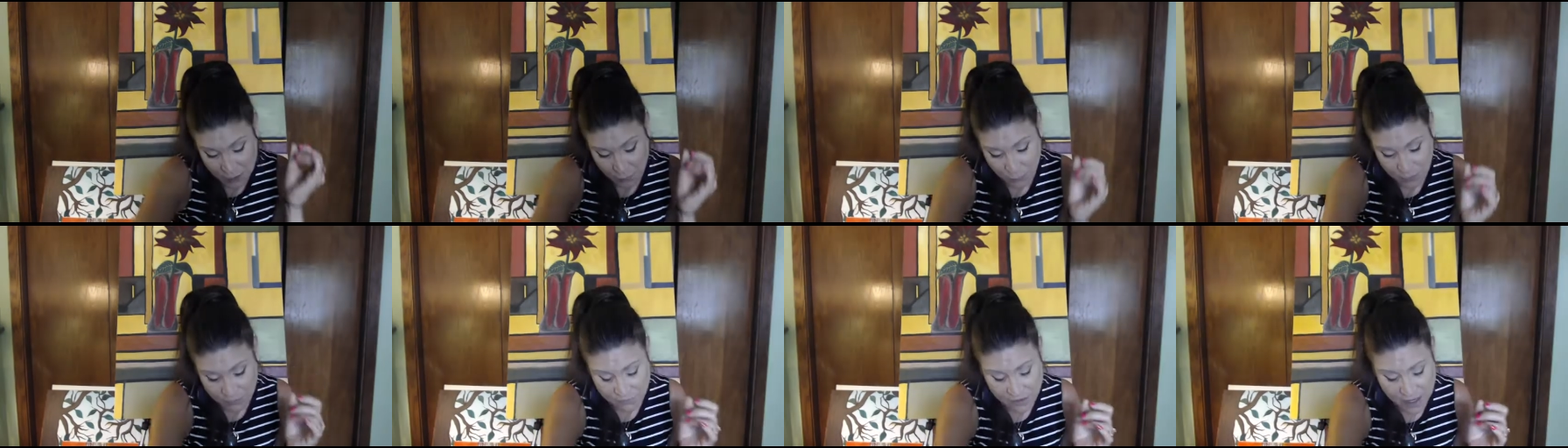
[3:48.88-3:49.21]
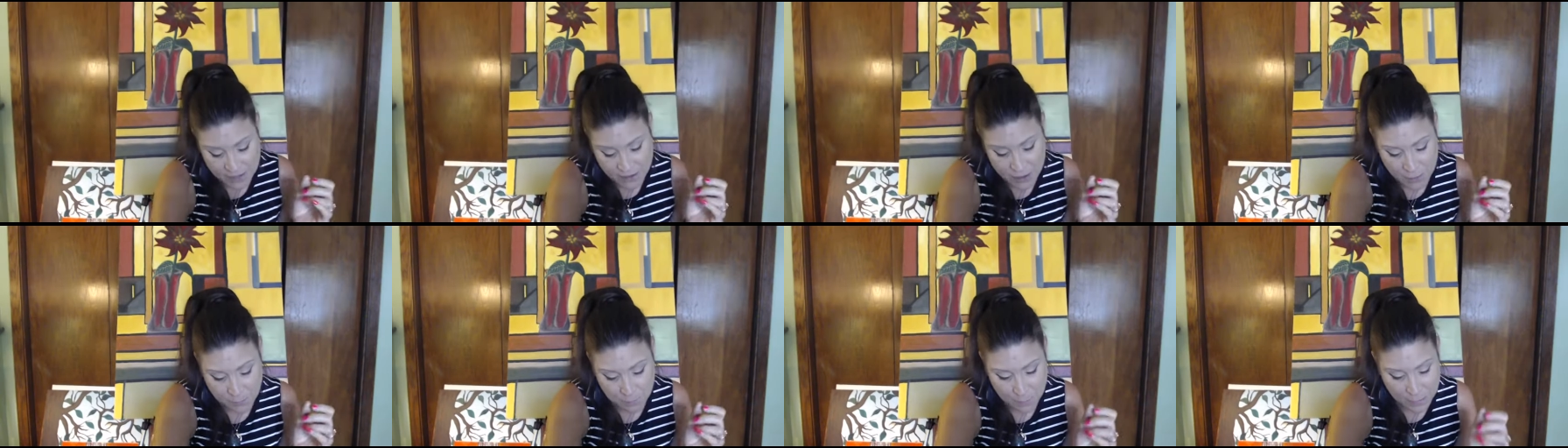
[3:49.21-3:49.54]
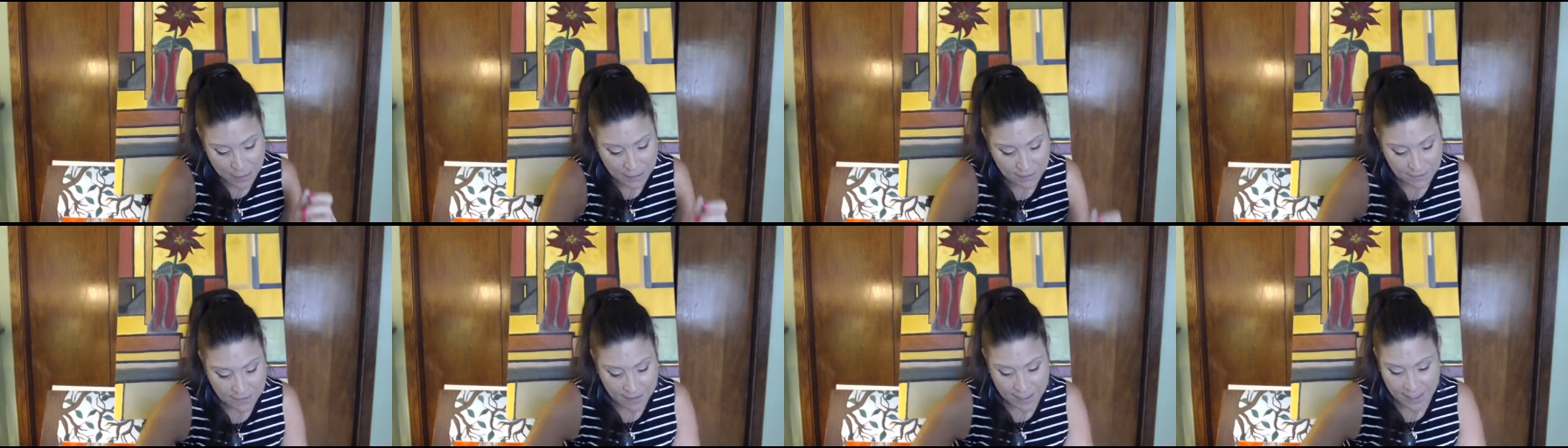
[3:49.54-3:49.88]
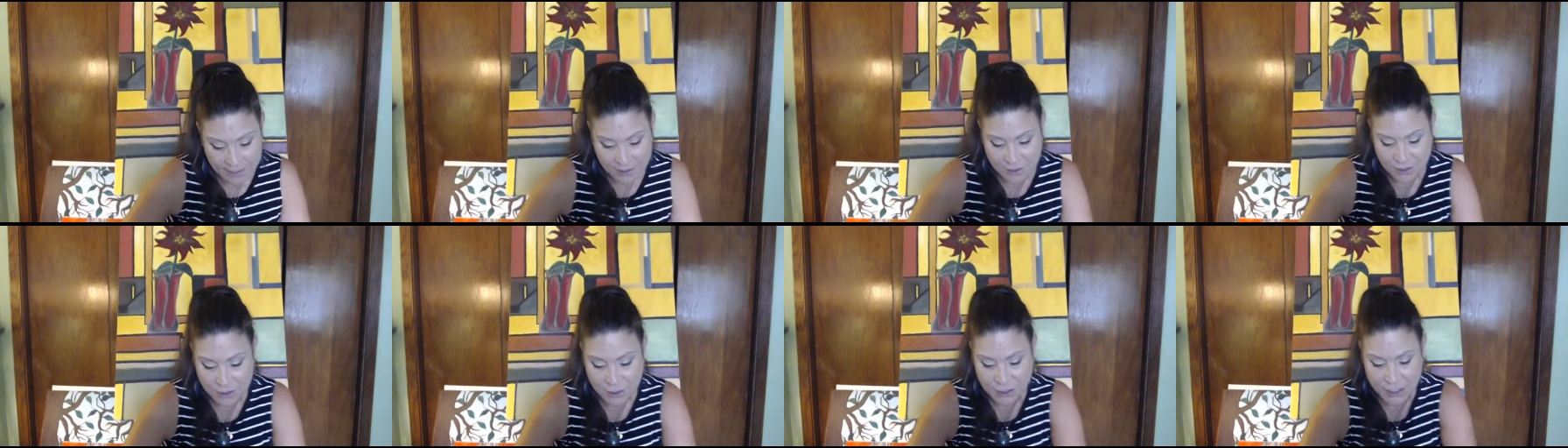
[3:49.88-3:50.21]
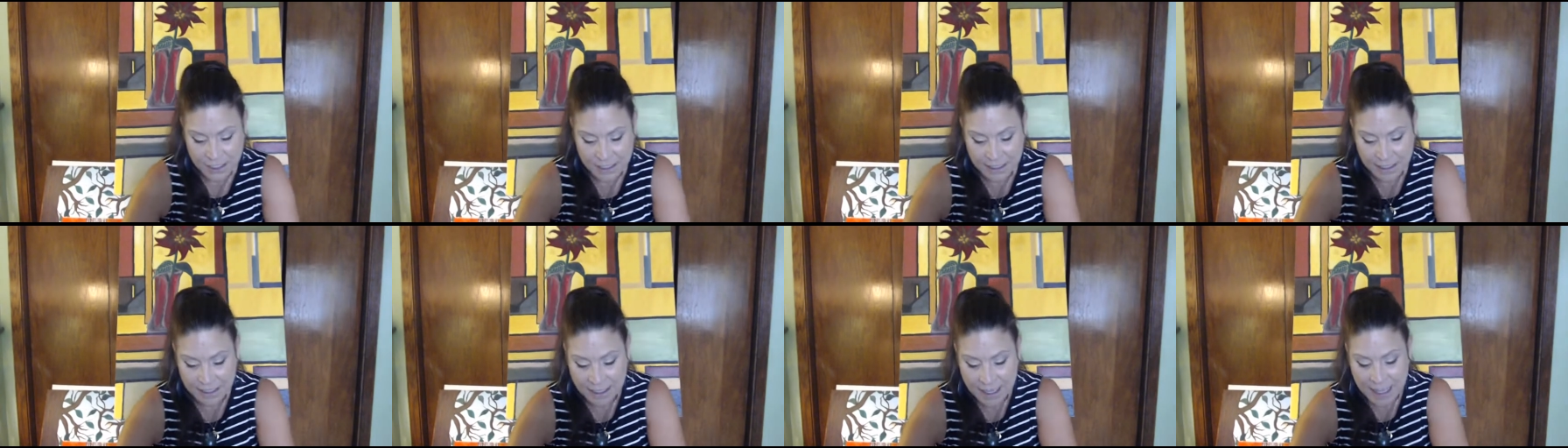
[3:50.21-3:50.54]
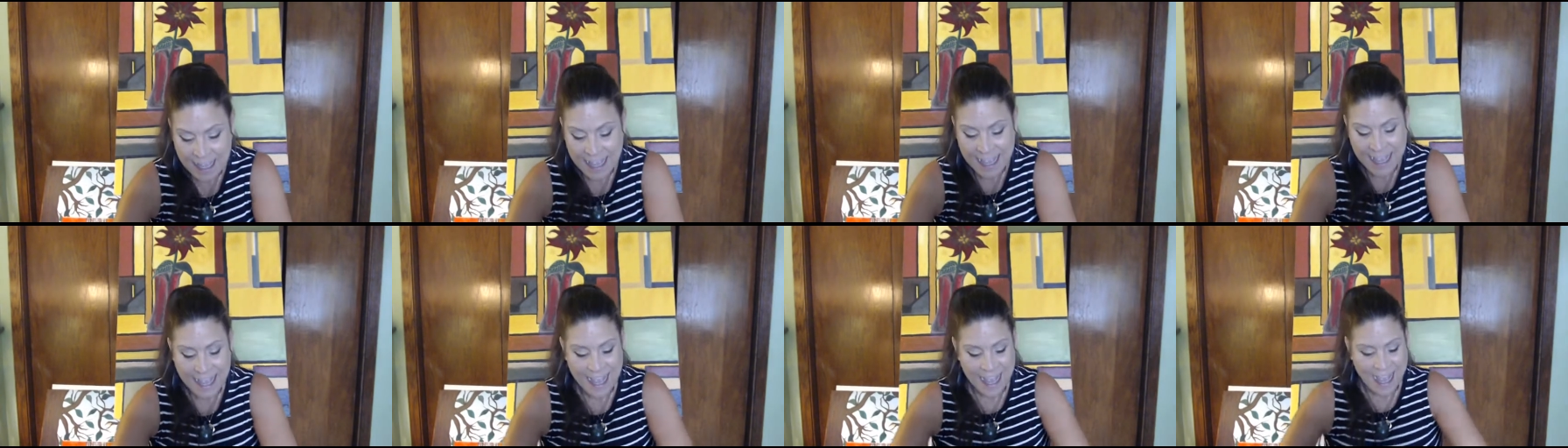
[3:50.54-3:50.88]
we've got the bell energy.
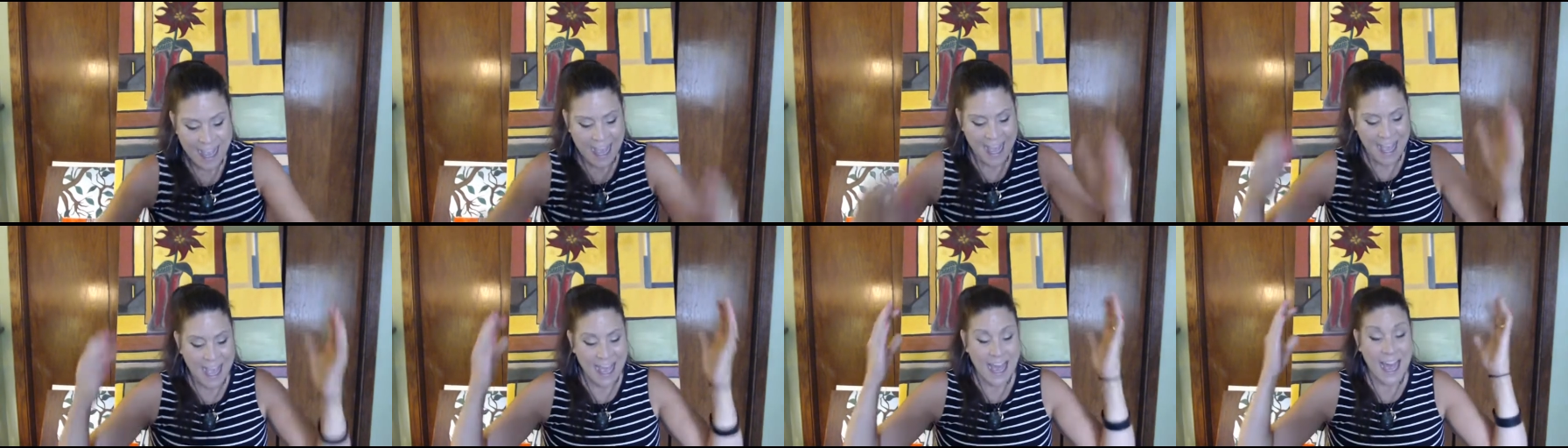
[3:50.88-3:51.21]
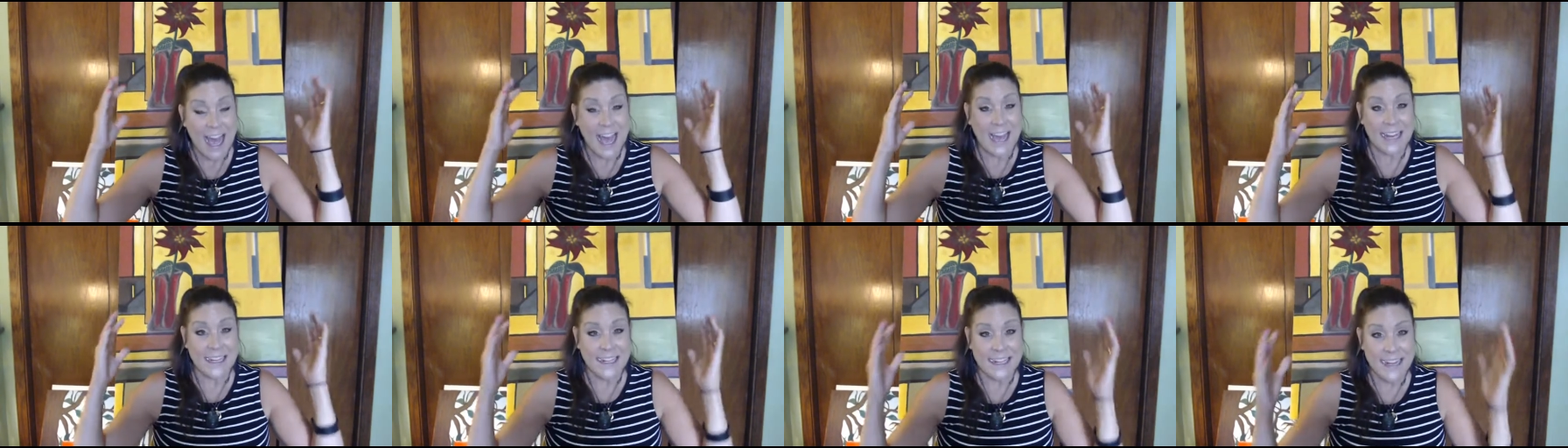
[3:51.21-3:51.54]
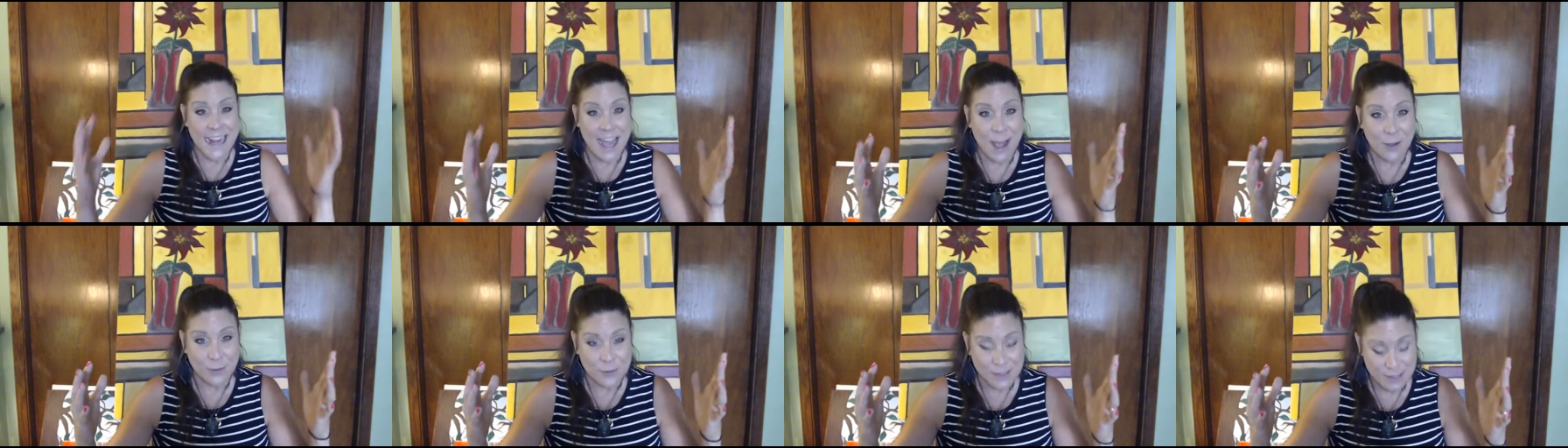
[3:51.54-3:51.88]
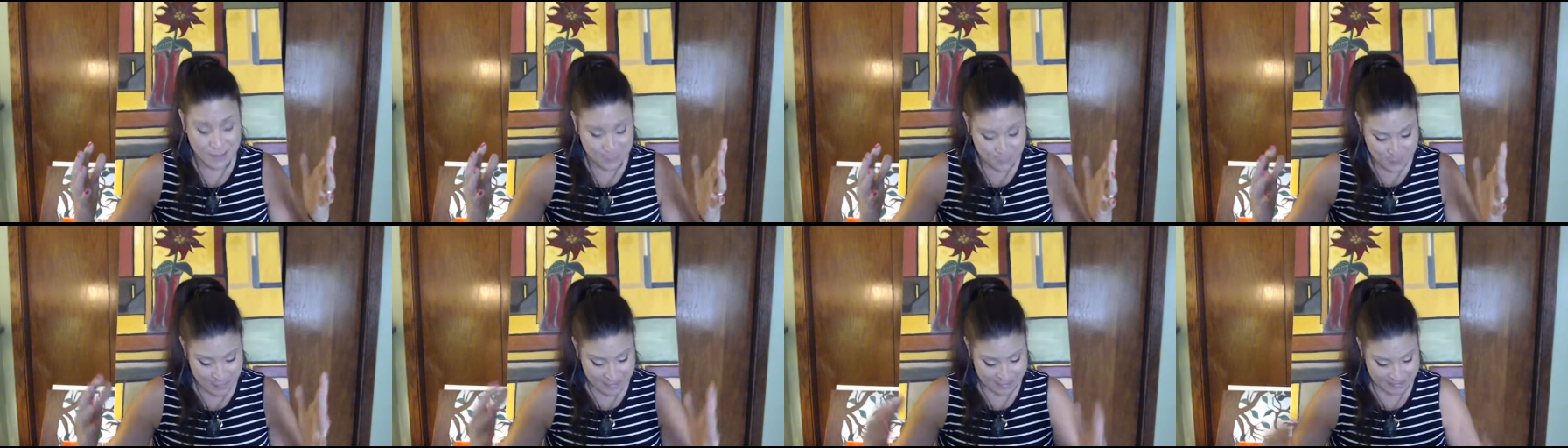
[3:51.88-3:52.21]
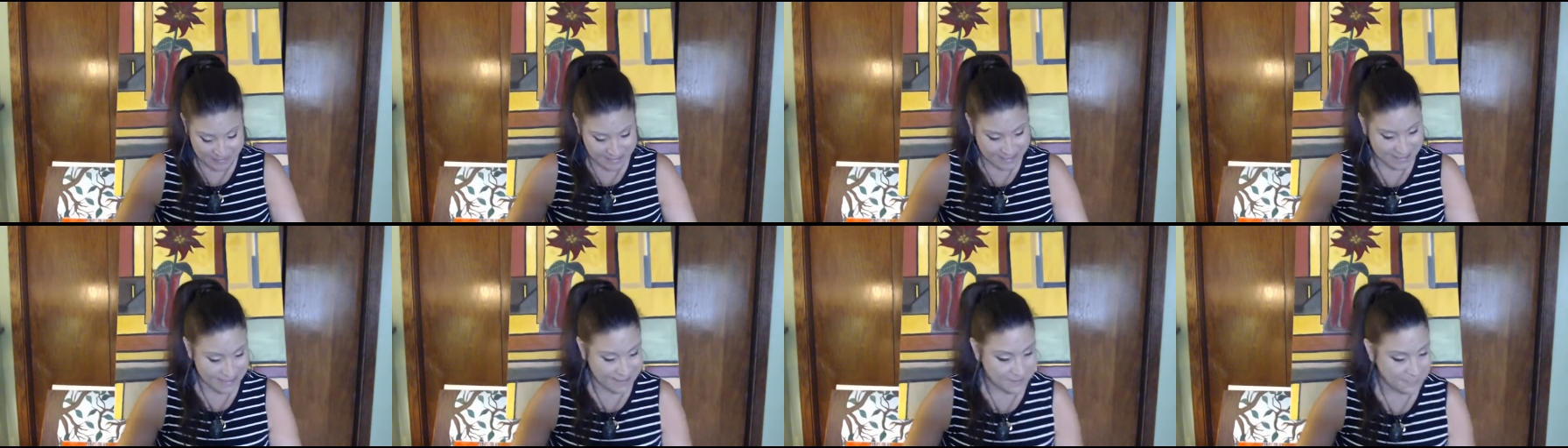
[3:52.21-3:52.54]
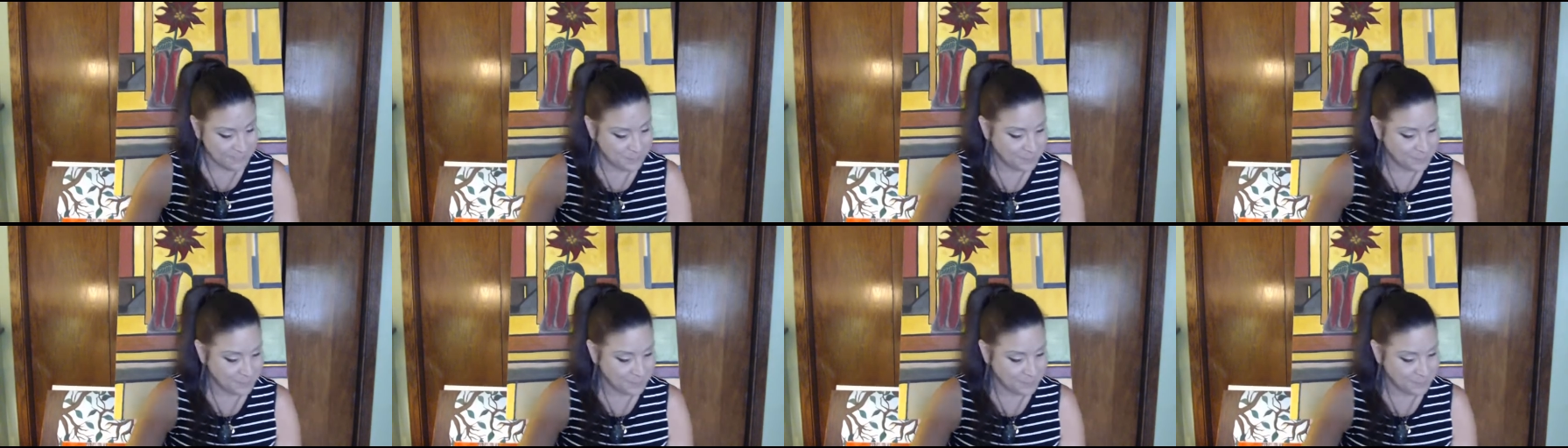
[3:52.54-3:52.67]
Announcement.